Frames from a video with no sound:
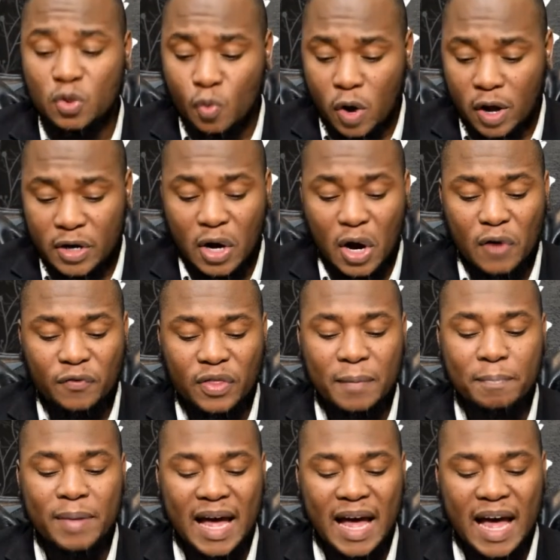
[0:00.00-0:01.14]
is one of
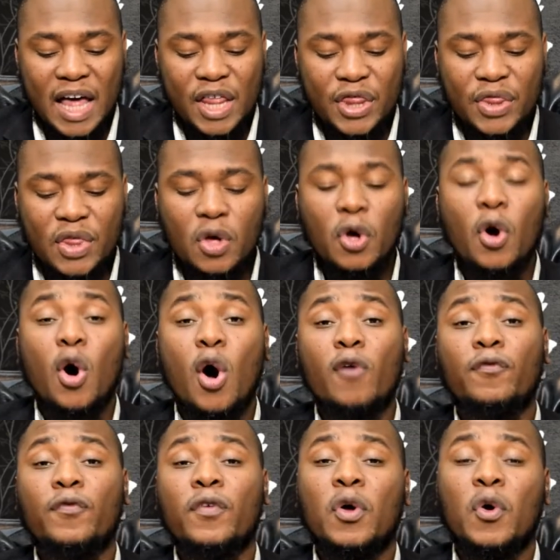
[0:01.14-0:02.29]
the path
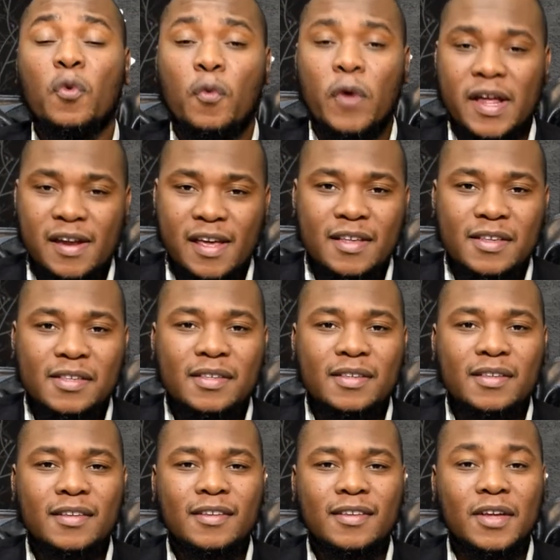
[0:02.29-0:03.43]
of winning